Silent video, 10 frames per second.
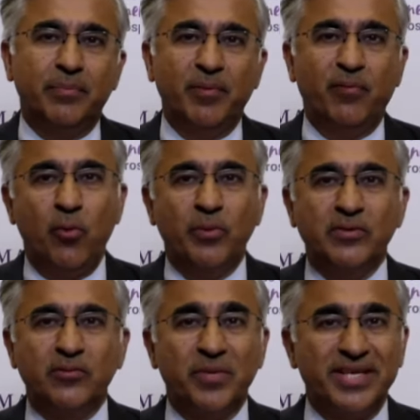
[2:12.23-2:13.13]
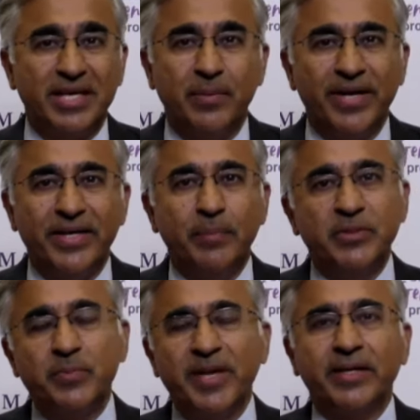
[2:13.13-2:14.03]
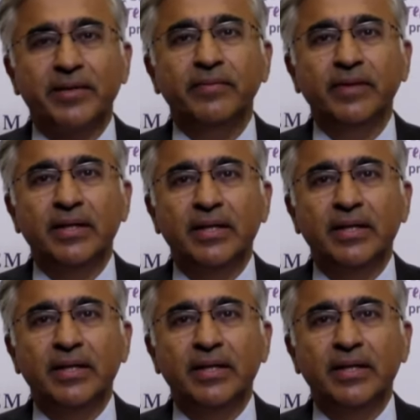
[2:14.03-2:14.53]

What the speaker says: performance from a year-by-year perspective,